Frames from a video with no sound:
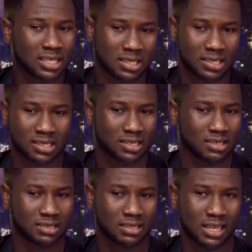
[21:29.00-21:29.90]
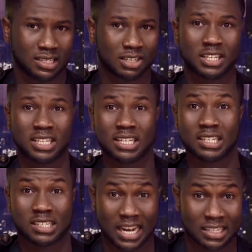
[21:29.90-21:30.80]
is creating the
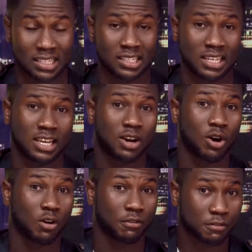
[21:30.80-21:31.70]
sanctity of